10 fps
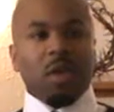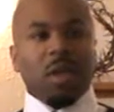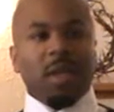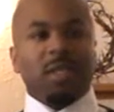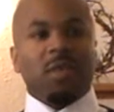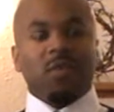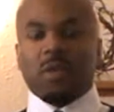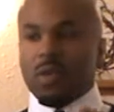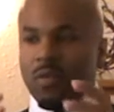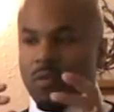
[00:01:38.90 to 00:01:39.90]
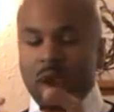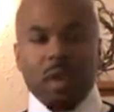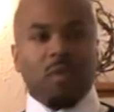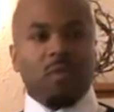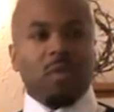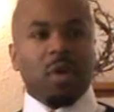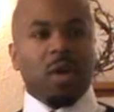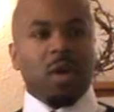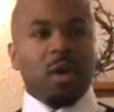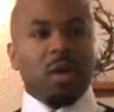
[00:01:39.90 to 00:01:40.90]
Is a direct
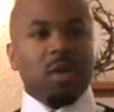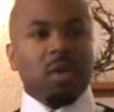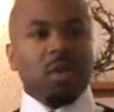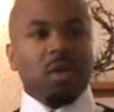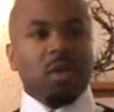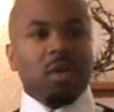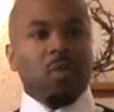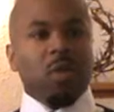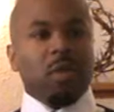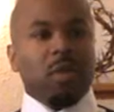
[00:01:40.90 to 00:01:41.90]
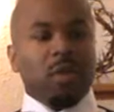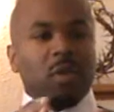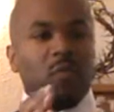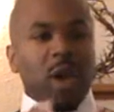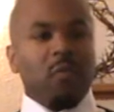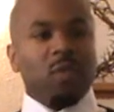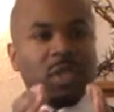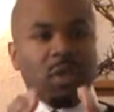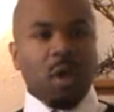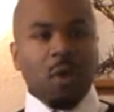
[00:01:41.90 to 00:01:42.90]
the direct
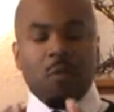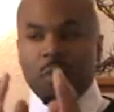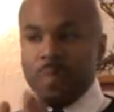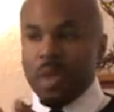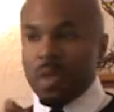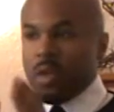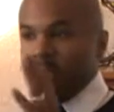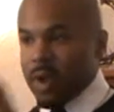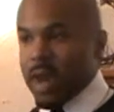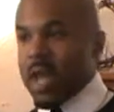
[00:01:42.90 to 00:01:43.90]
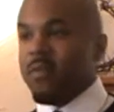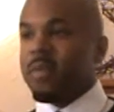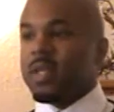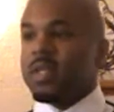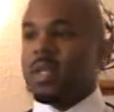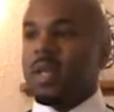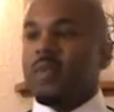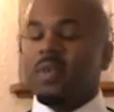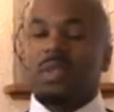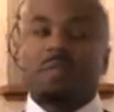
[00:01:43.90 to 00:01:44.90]
result will be you not having much to
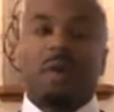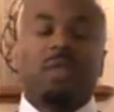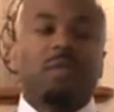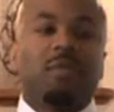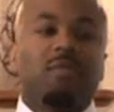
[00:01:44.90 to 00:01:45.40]
give as a person.